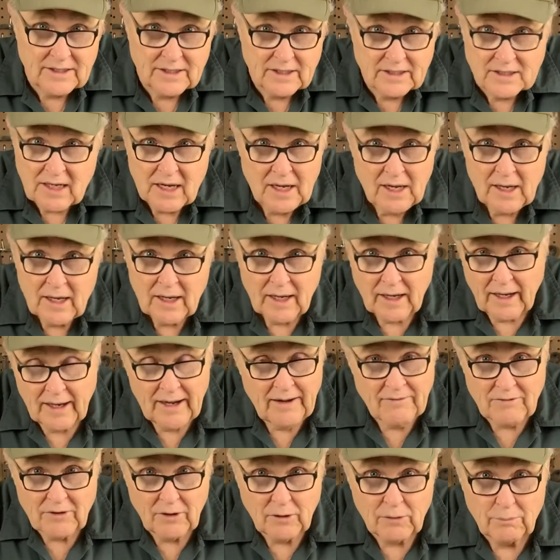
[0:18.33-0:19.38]
is I
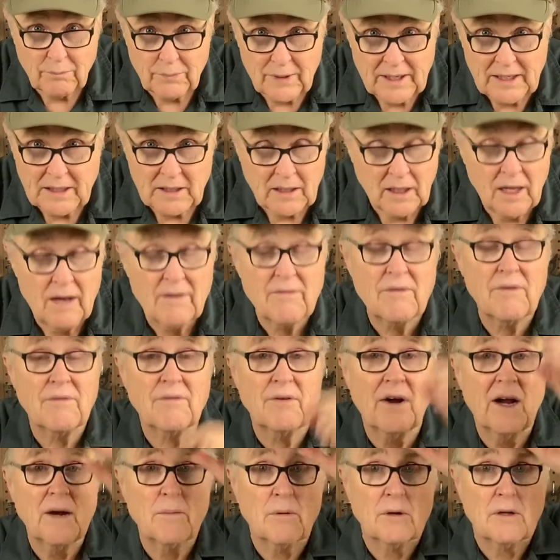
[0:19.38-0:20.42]
have no big love of
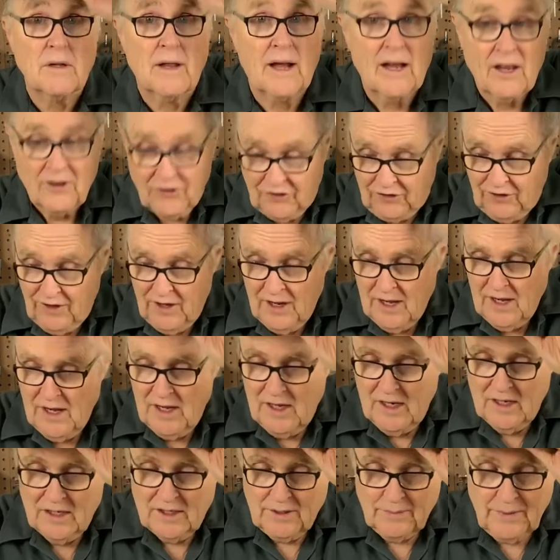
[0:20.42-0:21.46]
fiberglass.
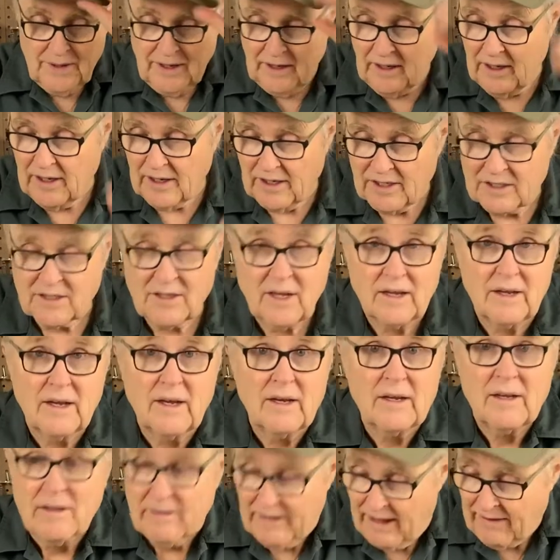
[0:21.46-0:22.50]
To be honest,
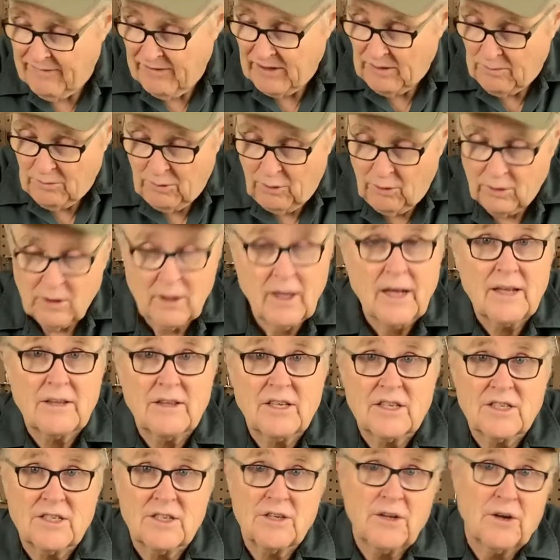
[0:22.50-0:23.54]
uh, having a mold like
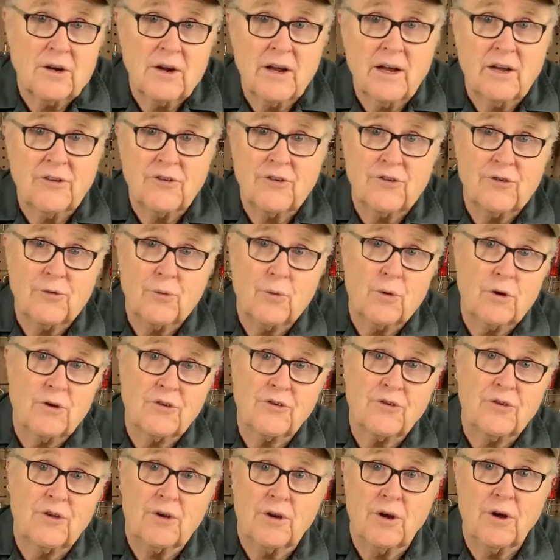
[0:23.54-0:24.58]
this in your house is
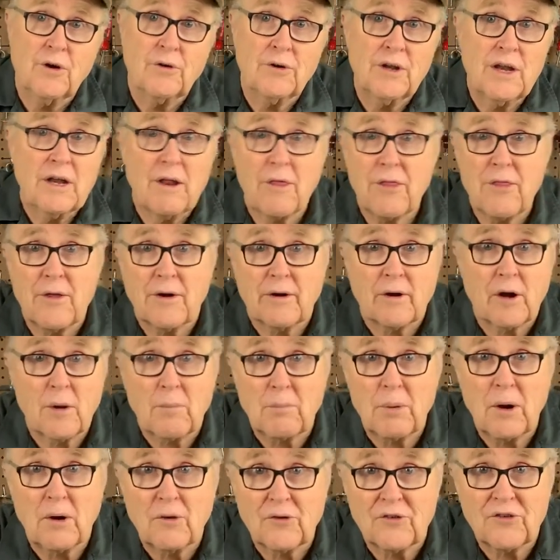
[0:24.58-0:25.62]
worse than owning a
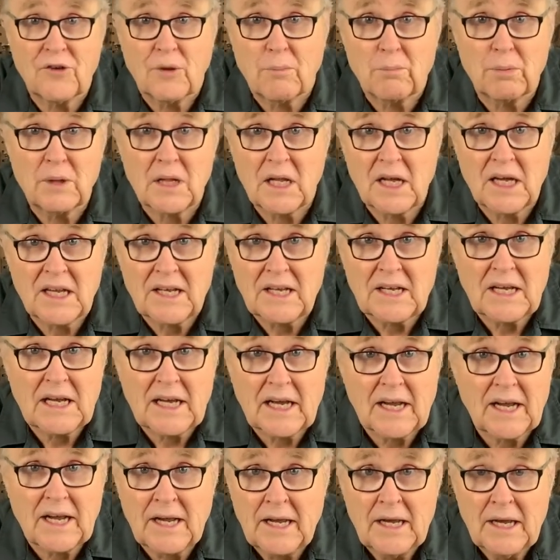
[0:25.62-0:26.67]
Theraphosa blondi.